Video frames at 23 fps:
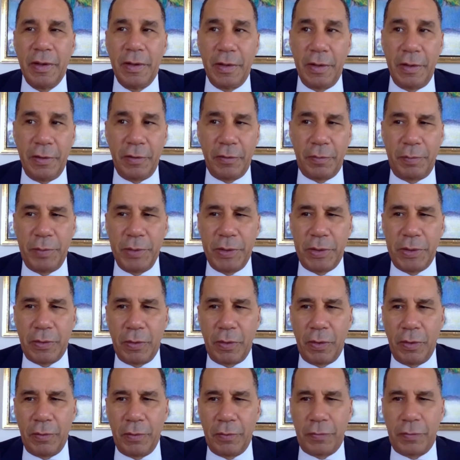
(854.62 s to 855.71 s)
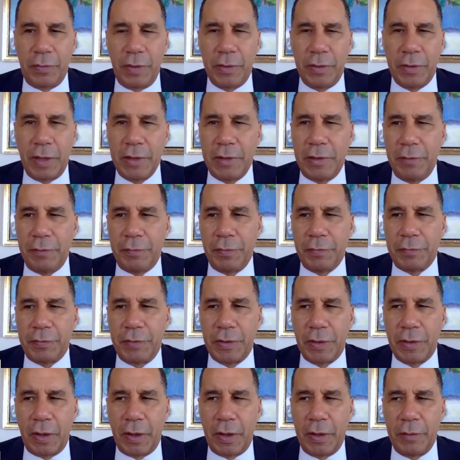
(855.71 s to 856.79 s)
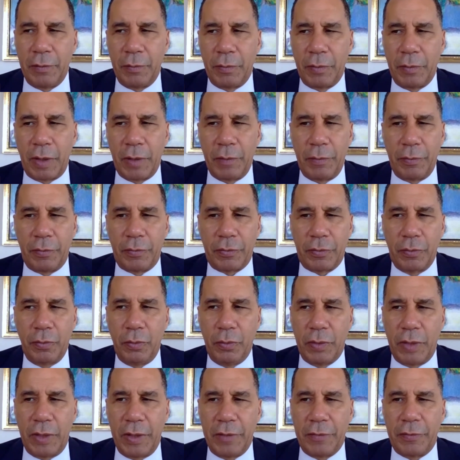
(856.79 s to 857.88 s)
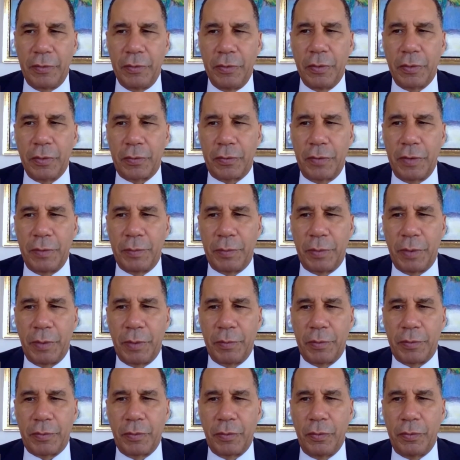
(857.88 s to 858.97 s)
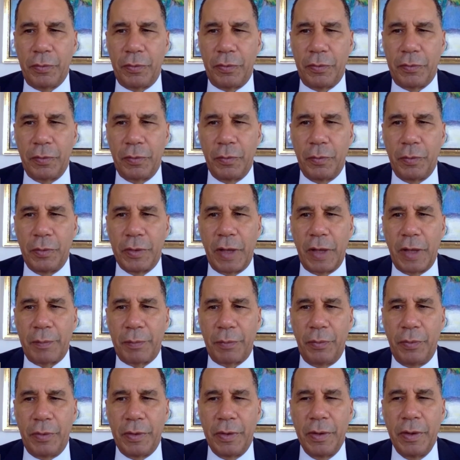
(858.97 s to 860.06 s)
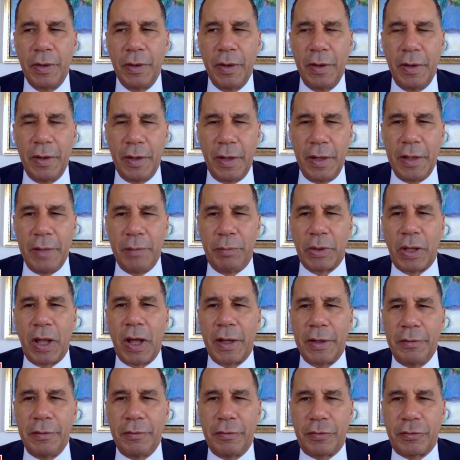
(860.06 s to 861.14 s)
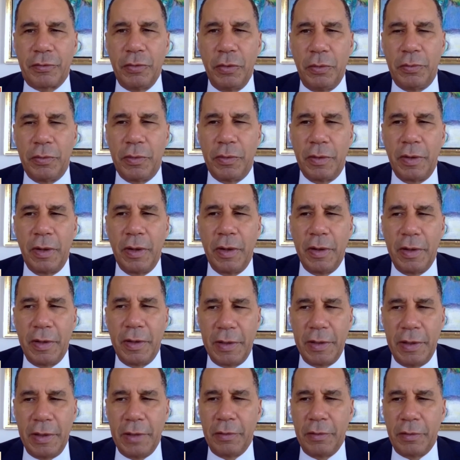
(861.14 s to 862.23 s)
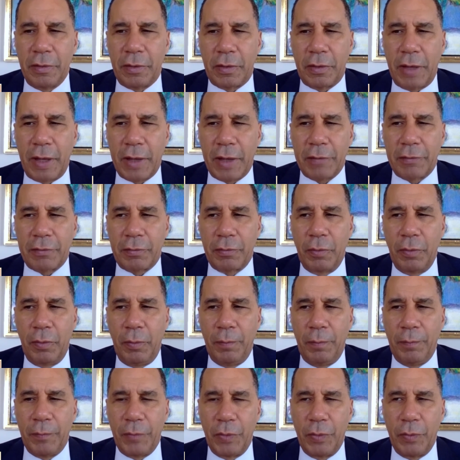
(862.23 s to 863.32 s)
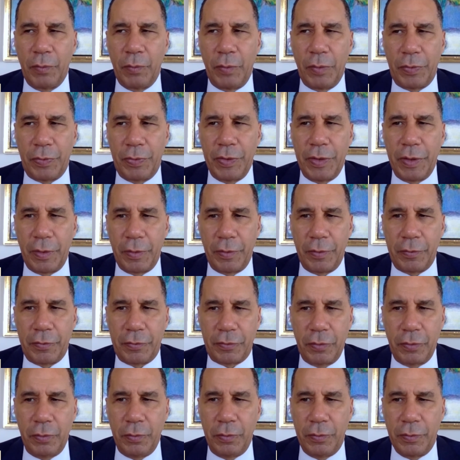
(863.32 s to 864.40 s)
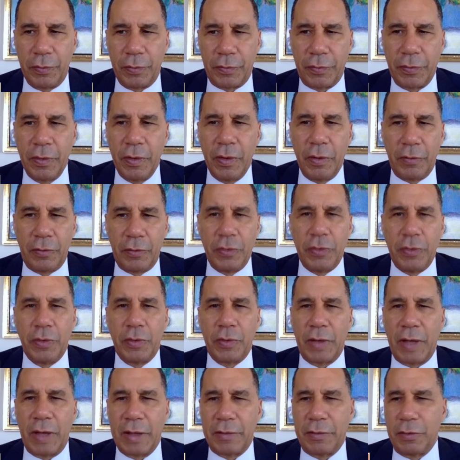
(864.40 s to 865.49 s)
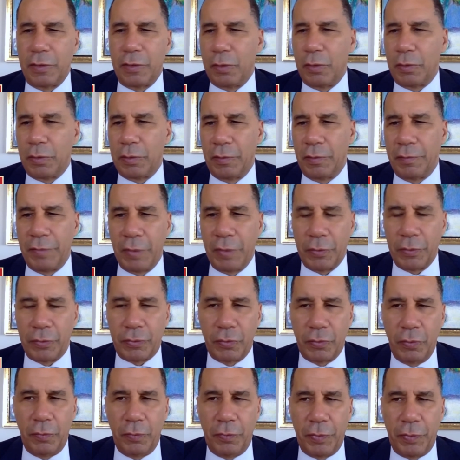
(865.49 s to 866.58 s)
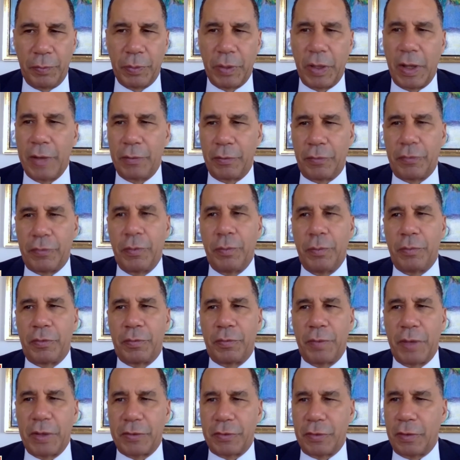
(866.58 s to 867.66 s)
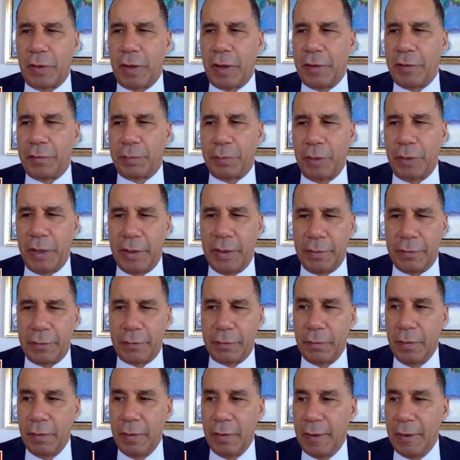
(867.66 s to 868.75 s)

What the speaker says: is because in 1959, when I was school age, the New York City public school system would not put a blind student in the classroom with the other students. So you had to go to Lavelle School for the Blind or some specialized place.